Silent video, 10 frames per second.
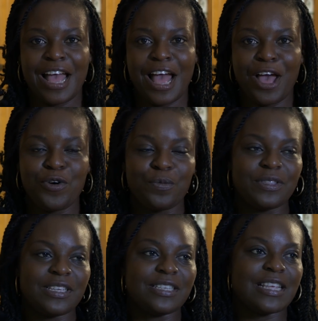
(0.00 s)
I hope
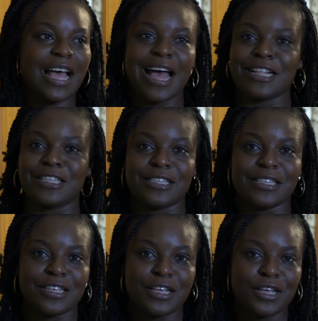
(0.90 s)
this adds
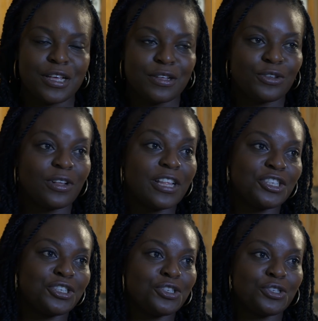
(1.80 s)

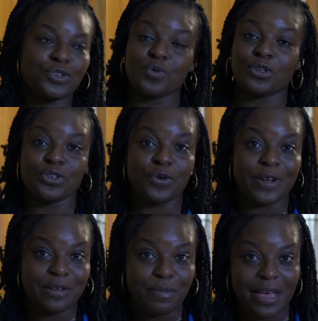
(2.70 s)
knowledge to what you
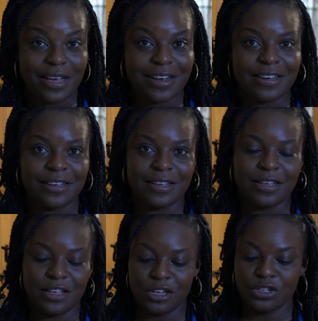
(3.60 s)
already make.
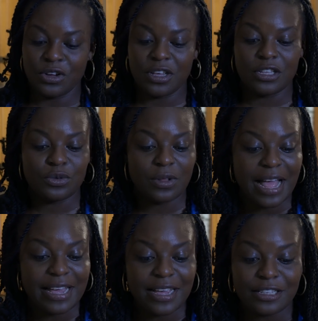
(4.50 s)
Your kids will
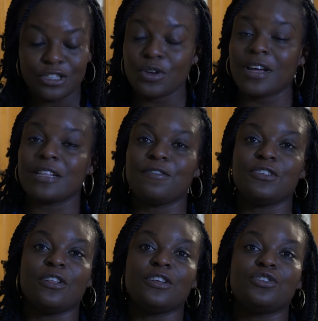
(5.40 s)
like it. You can feed
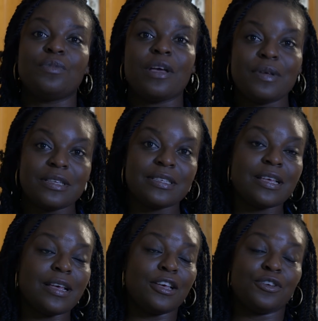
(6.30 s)
your little babies.
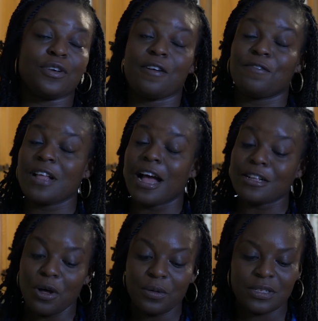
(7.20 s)
You can feed
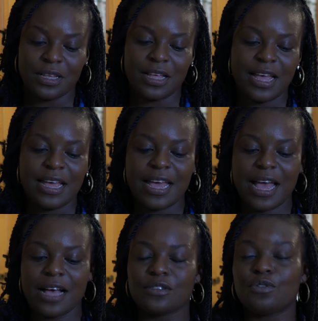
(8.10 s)
adults. It
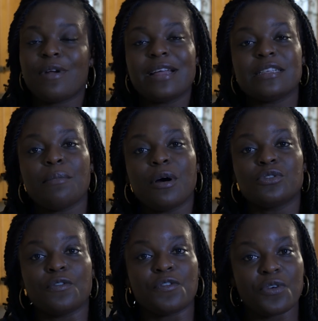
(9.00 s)
has the right
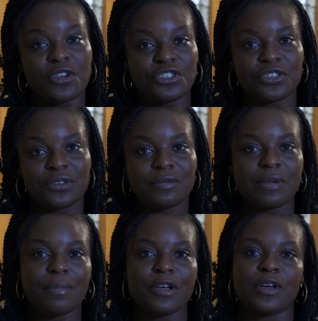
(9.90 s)
amount of crunch.
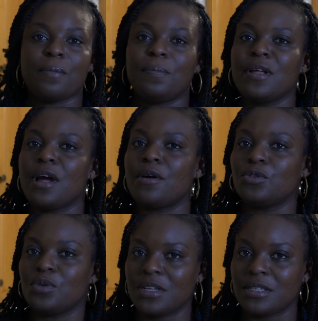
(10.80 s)
Remember, you can play
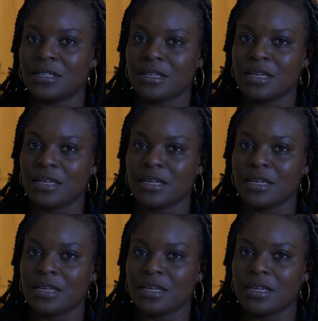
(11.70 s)
around with it.